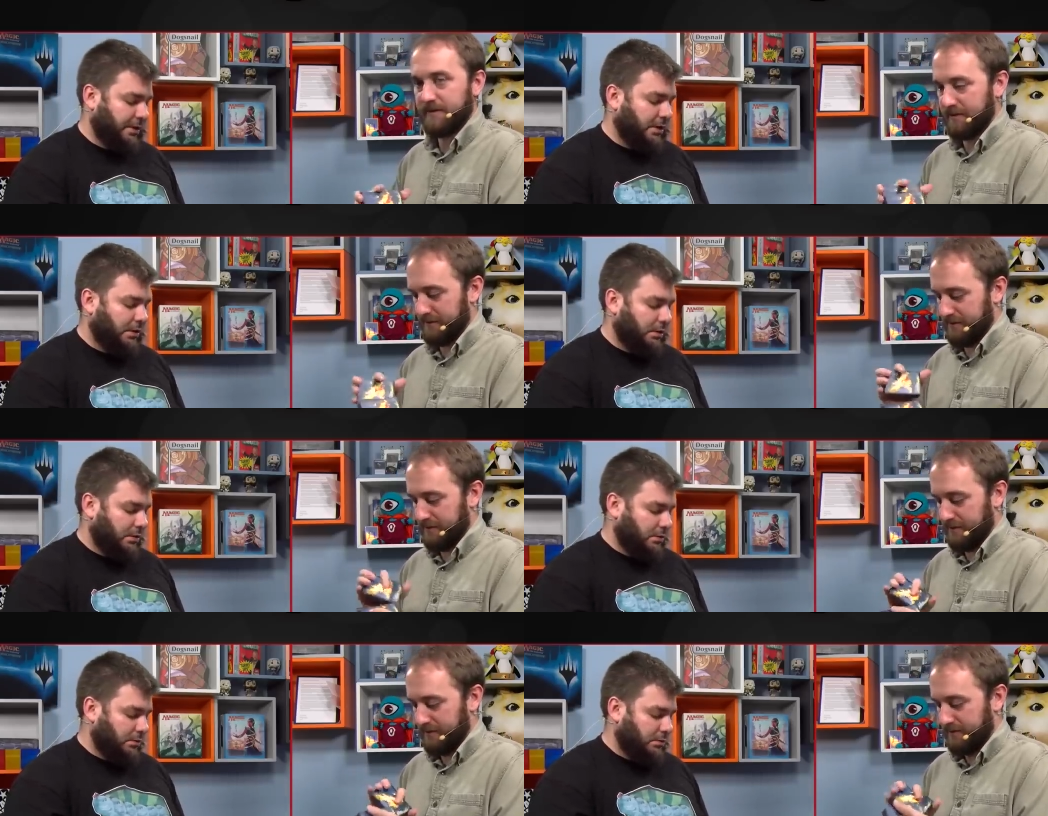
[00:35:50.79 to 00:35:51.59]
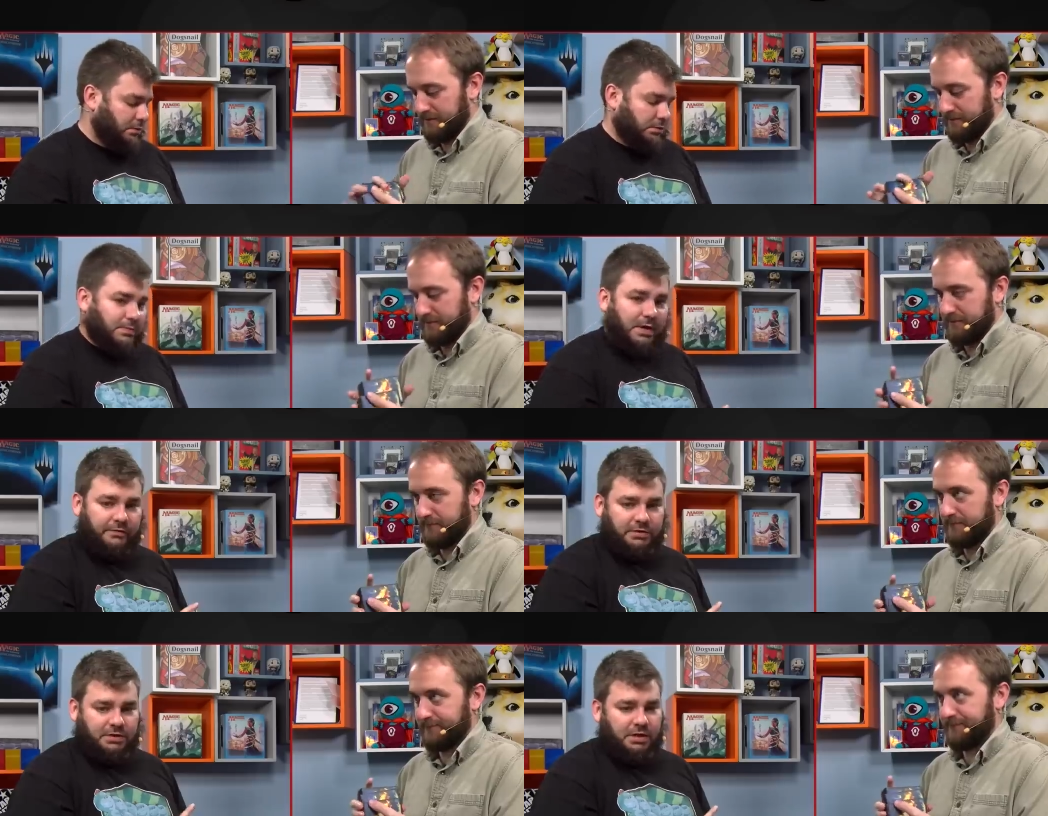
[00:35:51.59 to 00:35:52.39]
Speaker 1: Okay. Spine of
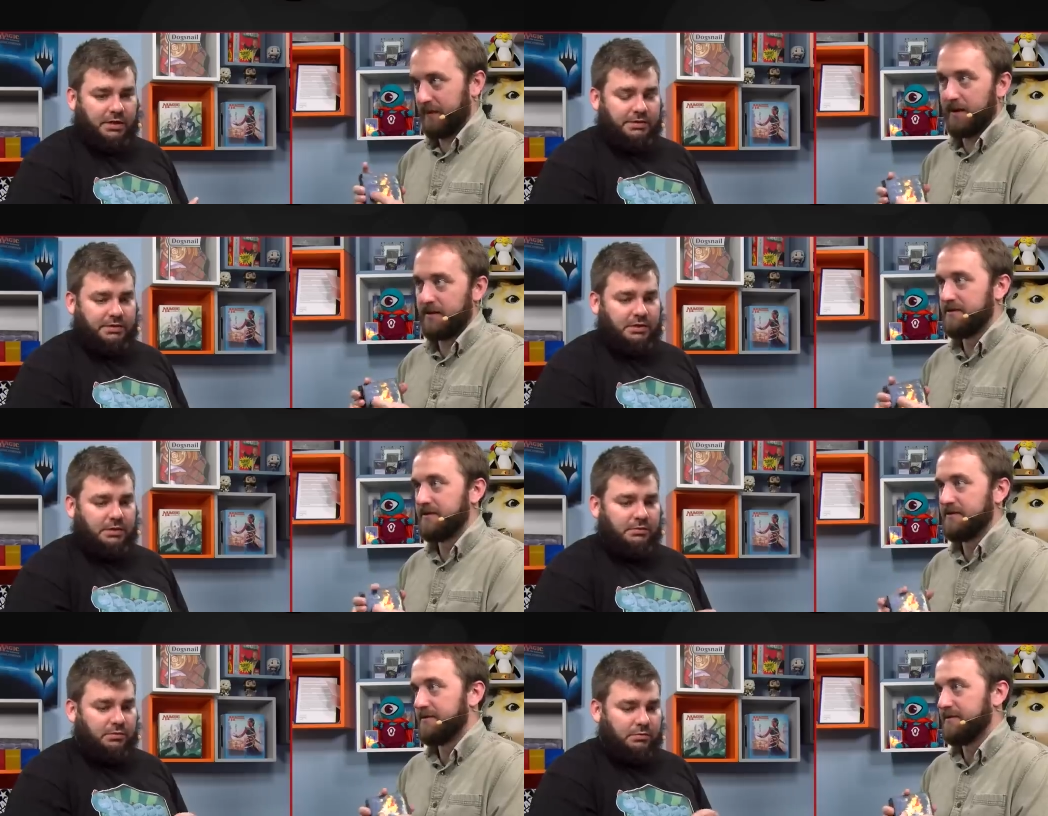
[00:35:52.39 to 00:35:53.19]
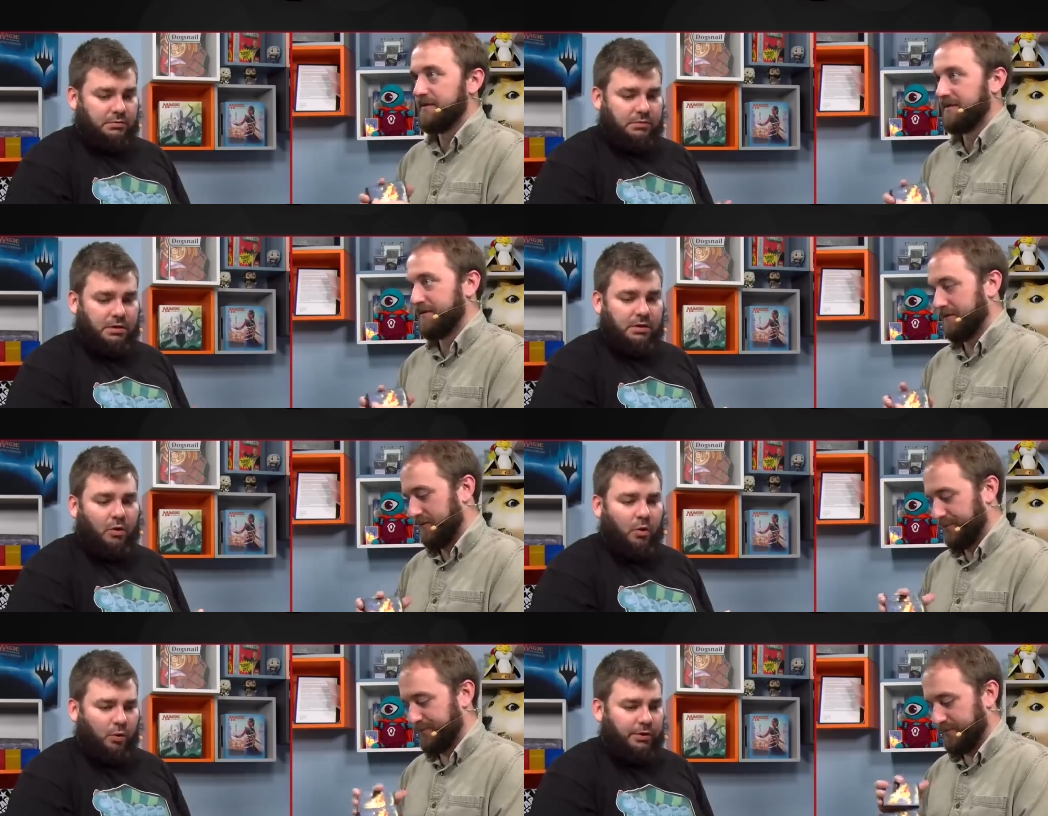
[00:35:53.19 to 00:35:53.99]
Ish Sah is a an
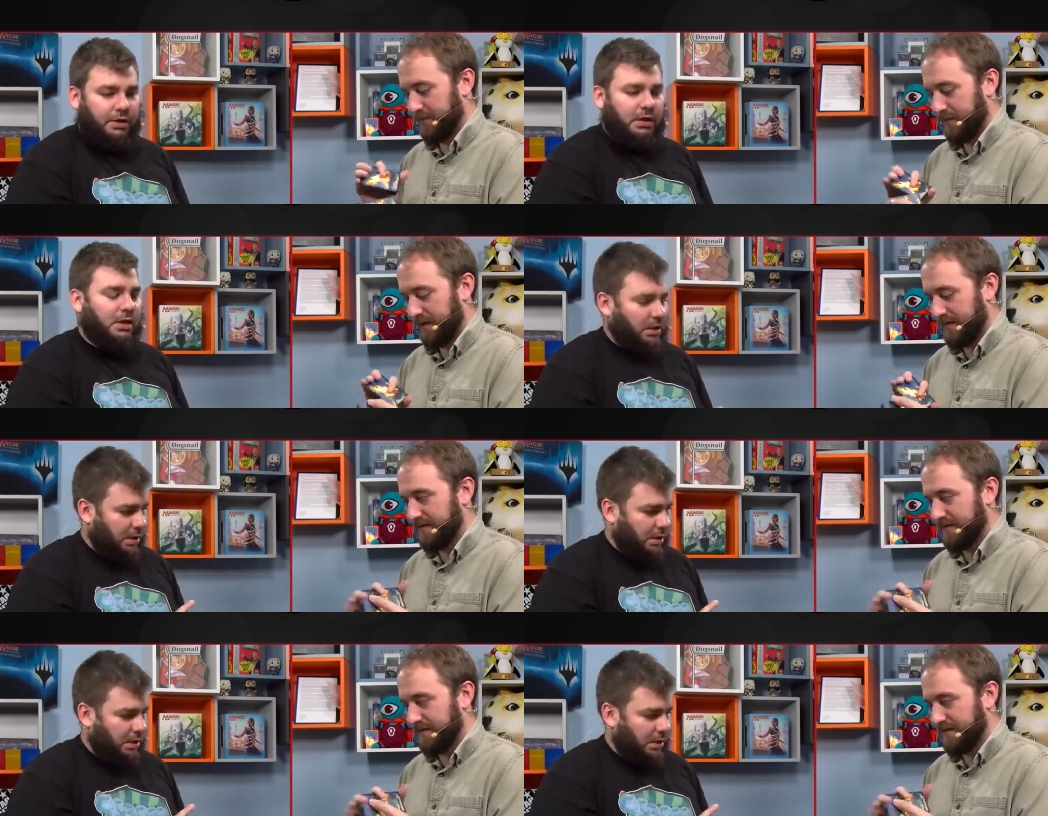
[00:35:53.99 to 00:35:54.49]
oldie